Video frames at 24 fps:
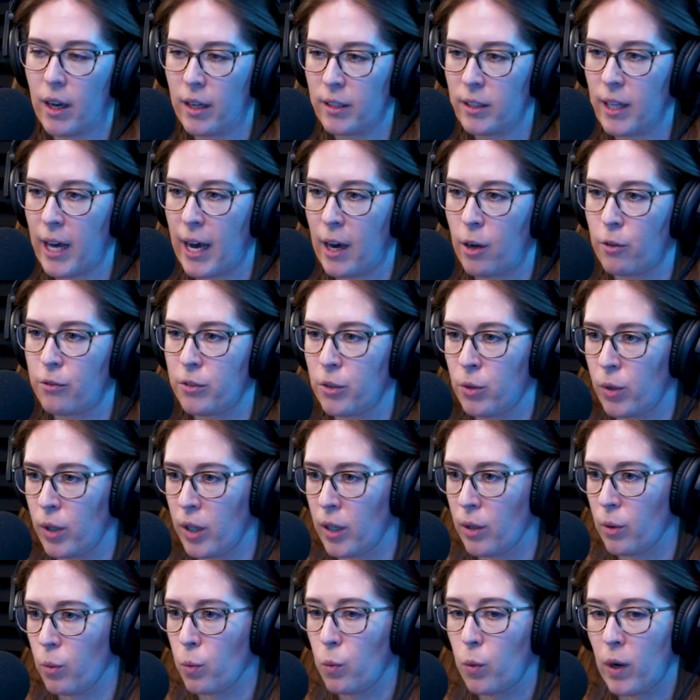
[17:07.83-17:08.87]
allow
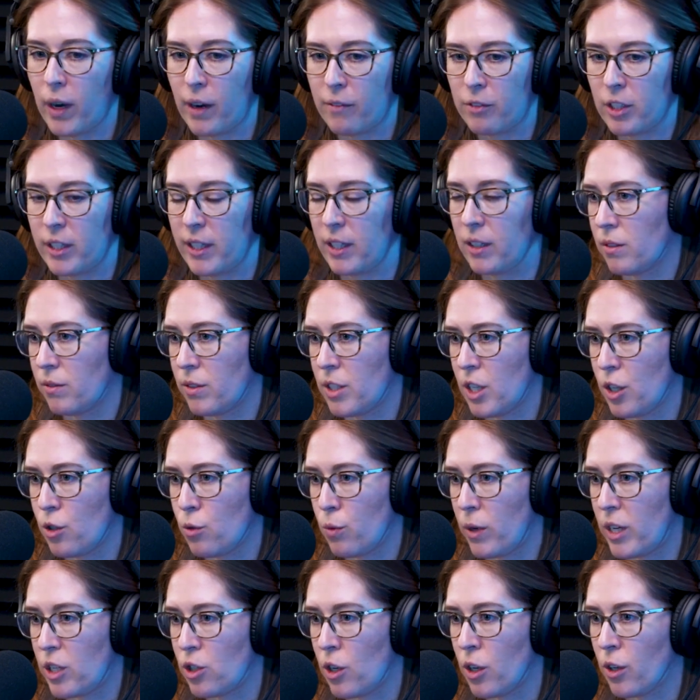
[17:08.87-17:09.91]
for whatever the
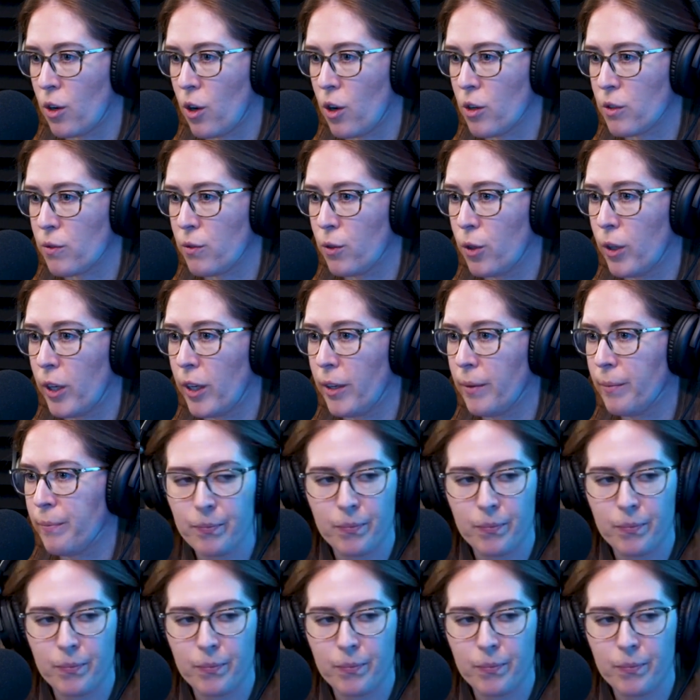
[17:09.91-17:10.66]
situation calls for.